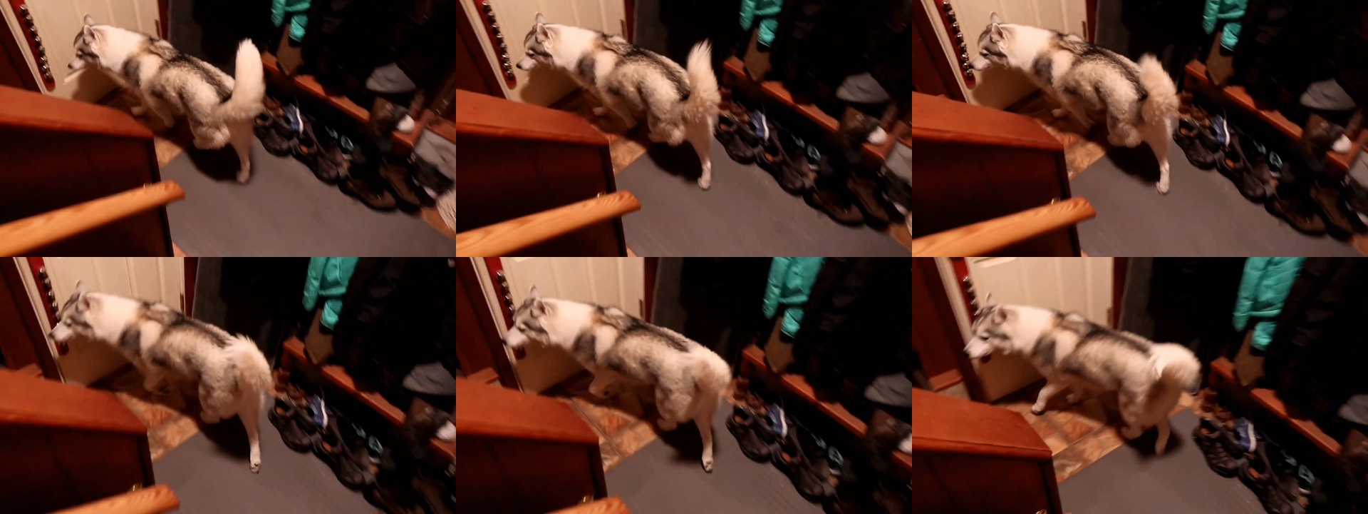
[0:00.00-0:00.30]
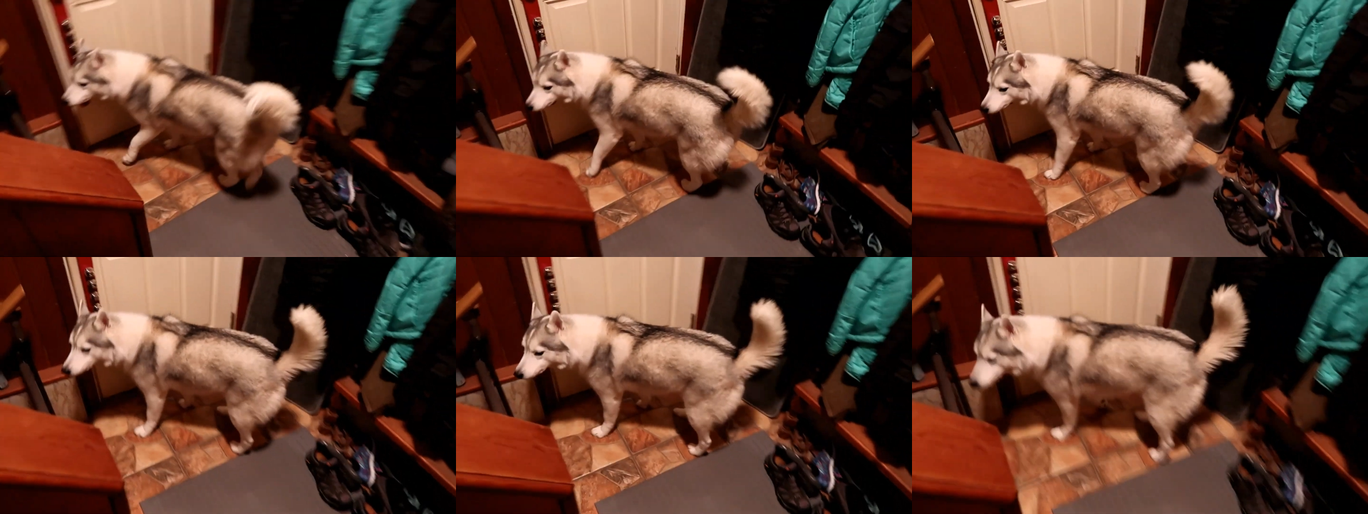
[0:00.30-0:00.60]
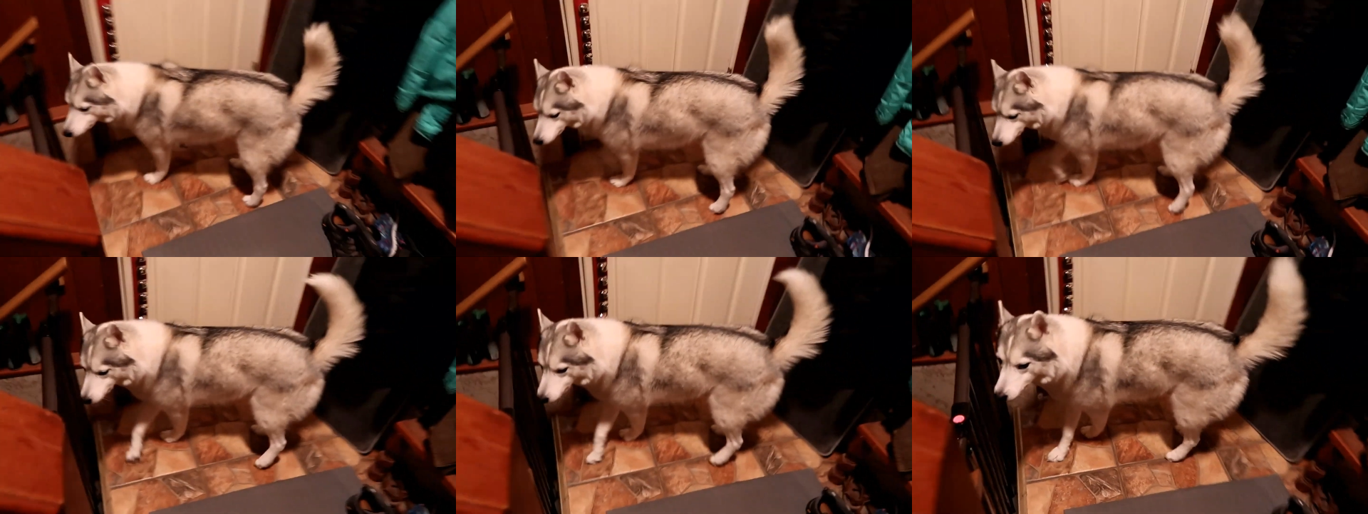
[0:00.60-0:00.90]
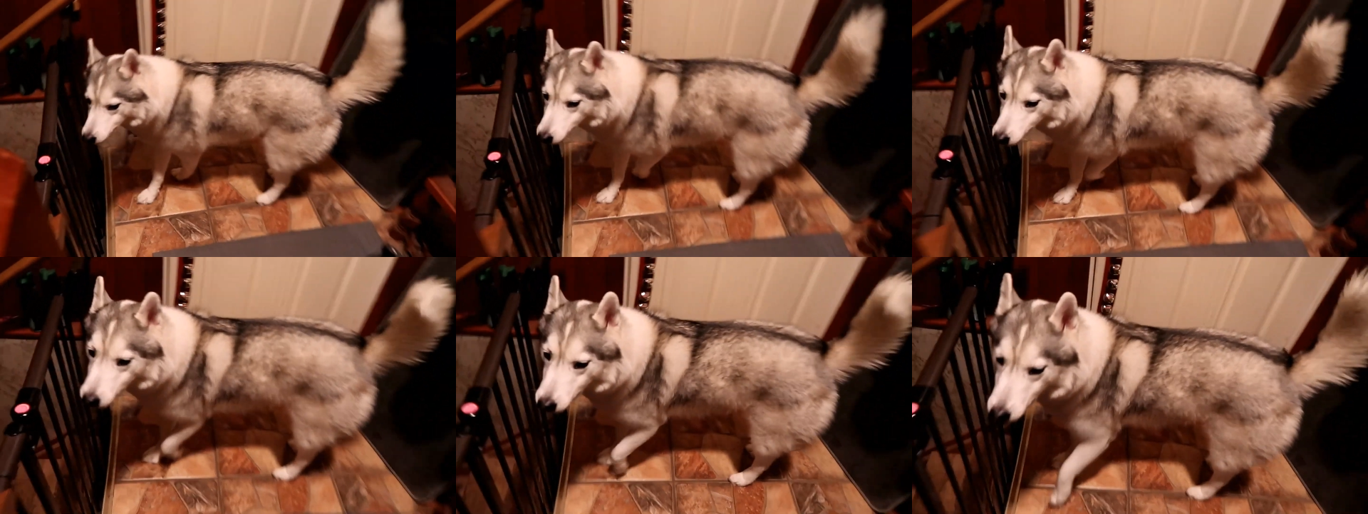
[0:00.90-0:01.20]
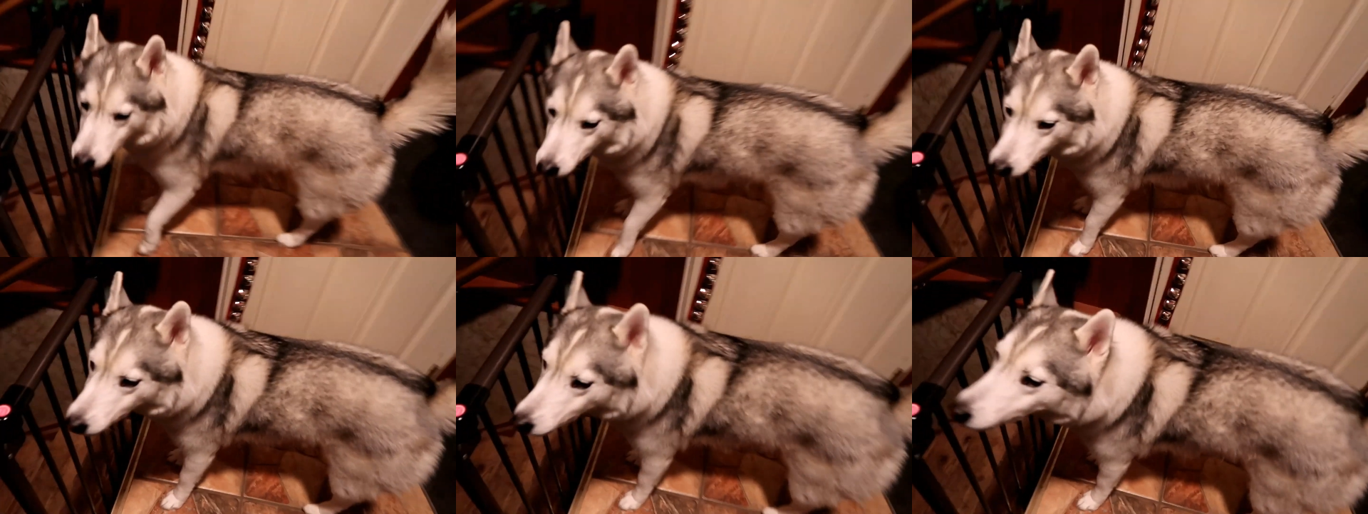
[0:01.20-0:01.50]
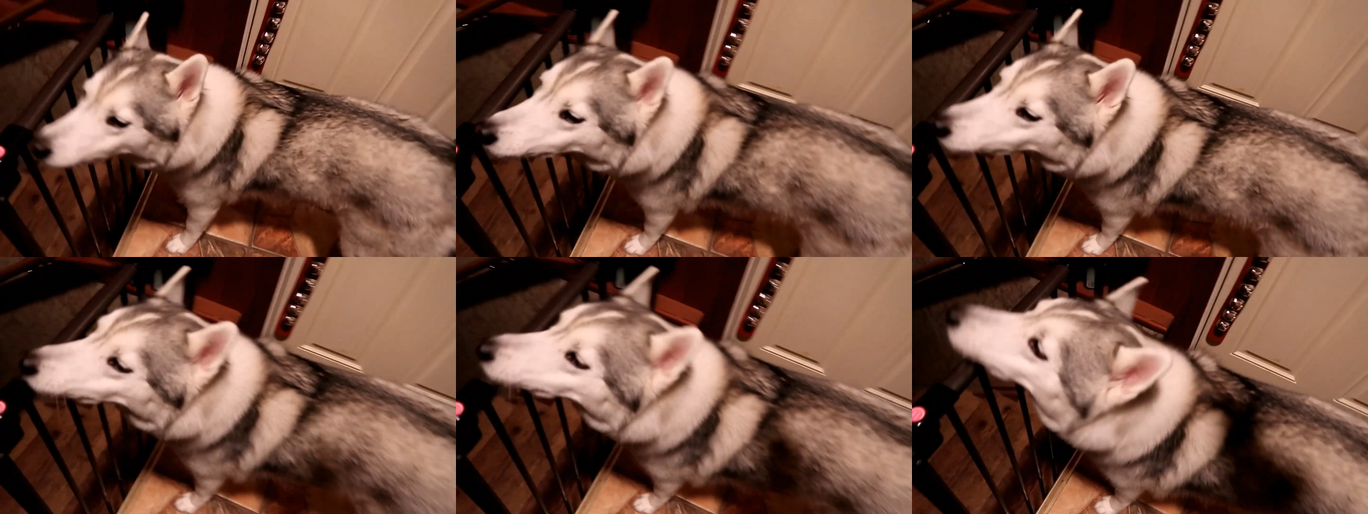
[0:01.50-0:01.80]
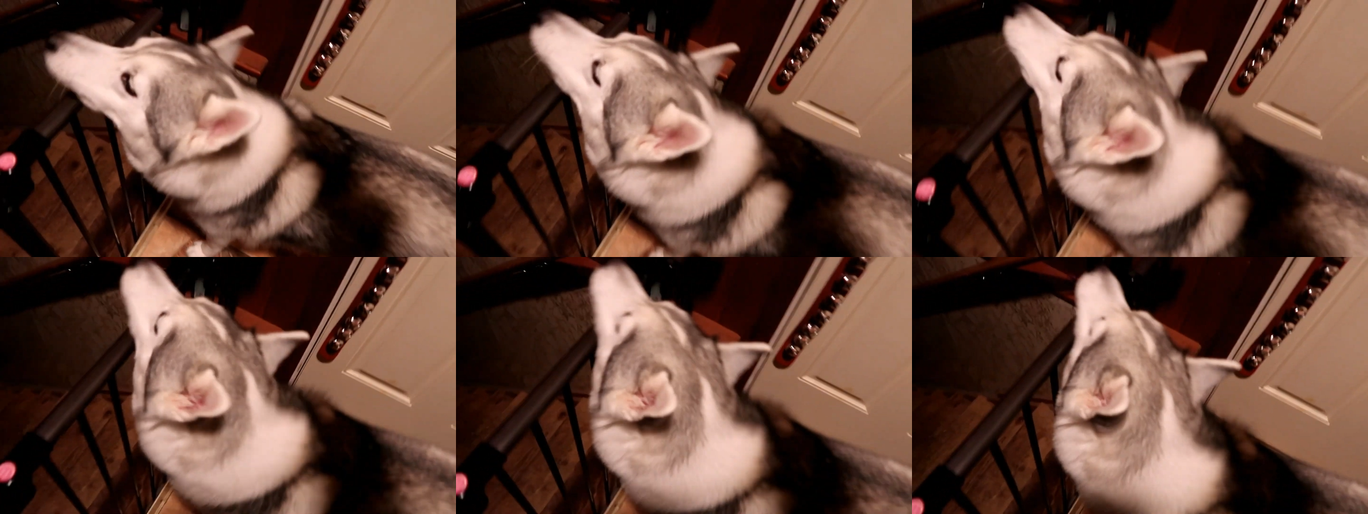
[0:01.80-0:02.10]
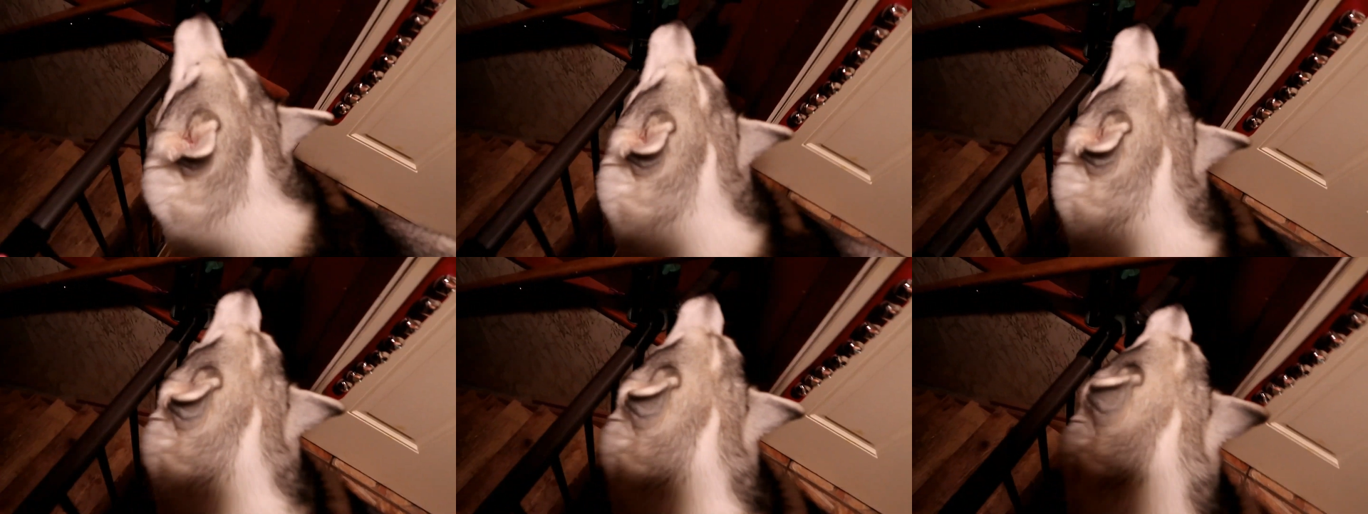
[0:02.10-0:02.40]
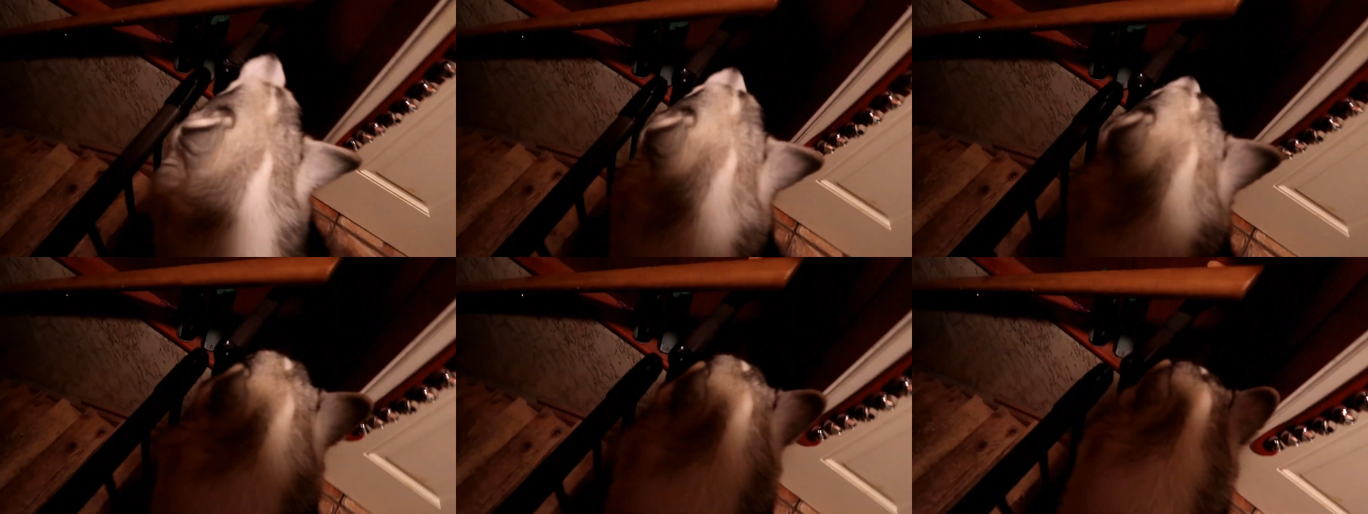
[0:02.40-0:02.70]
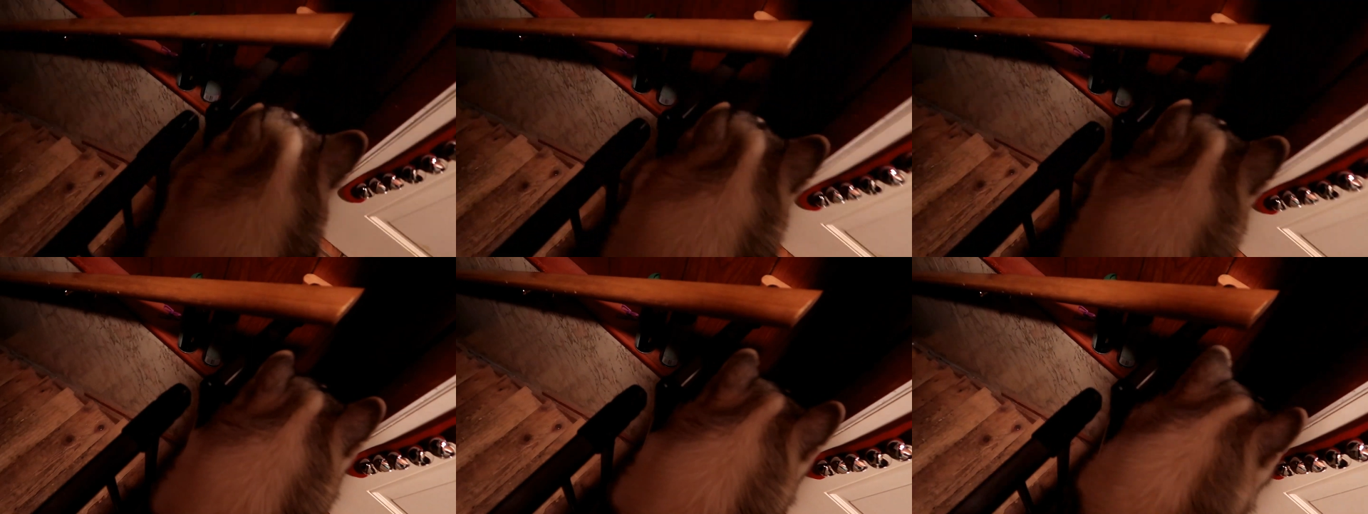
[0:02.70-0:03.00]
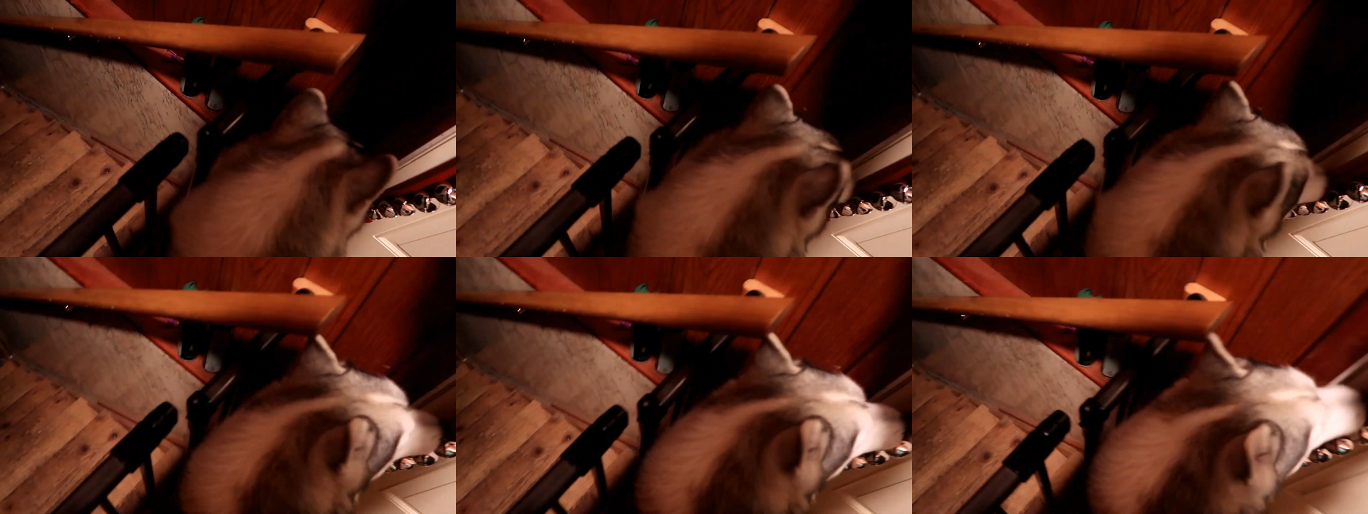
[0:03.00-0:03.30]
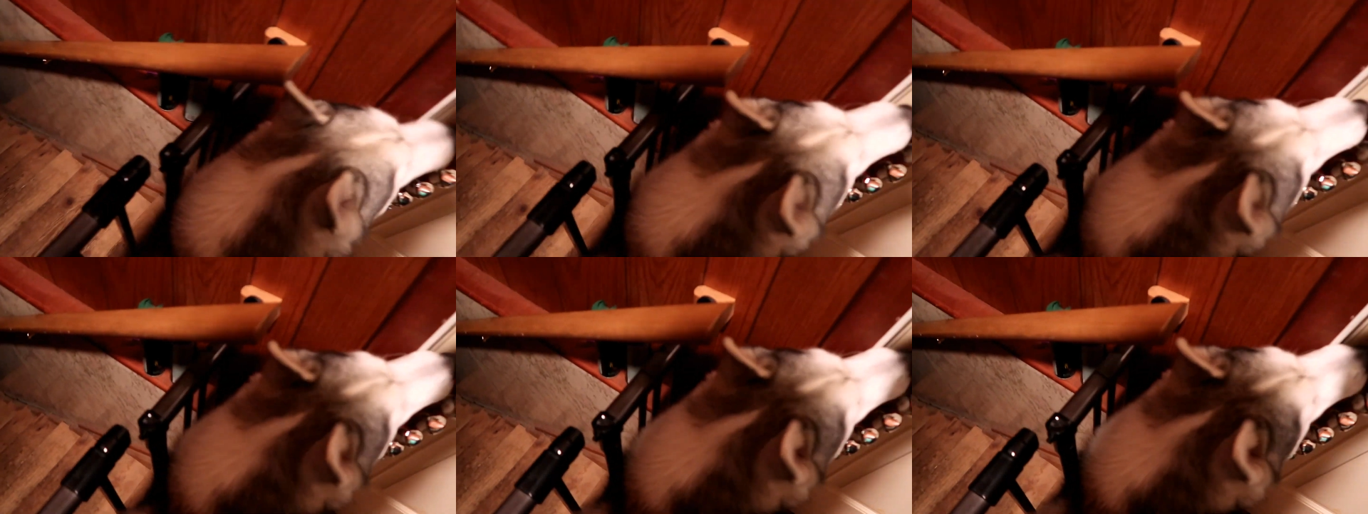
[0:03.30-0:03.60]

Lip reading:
Nobody's mouth can be seen.